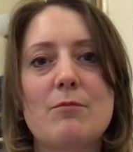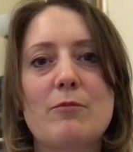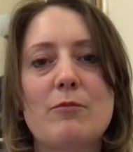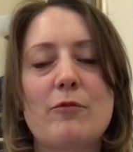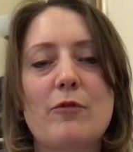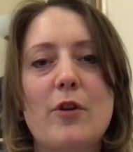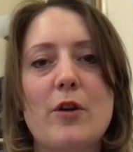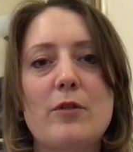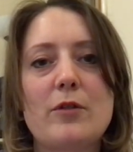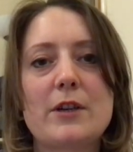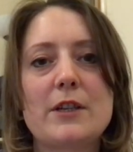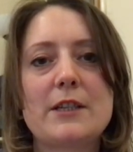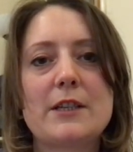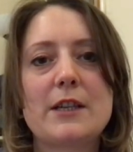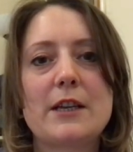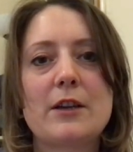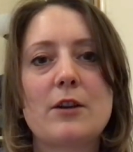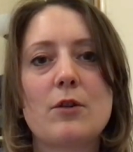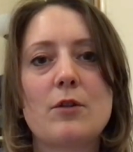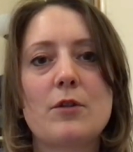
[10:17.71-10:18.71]

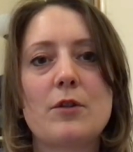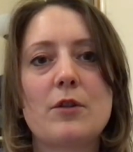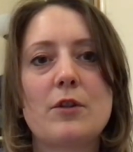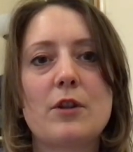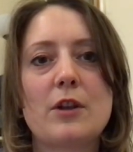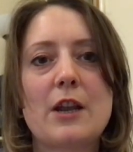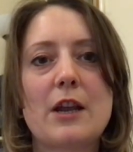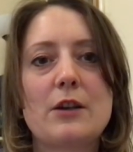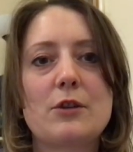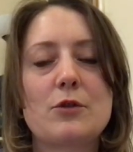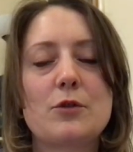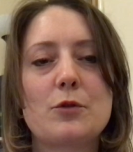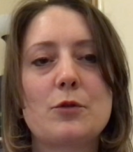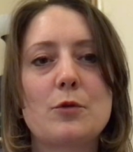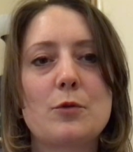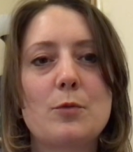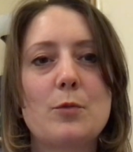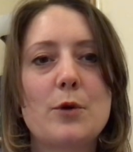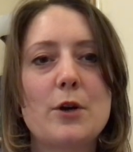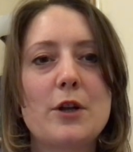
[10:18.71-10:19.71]
focusing on the
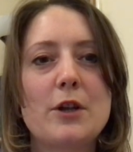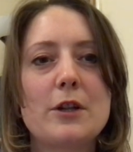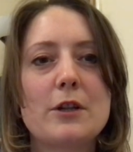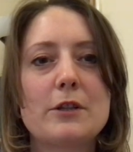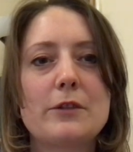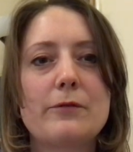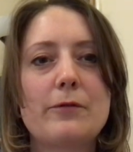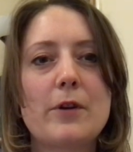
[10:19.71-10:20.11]
natural world,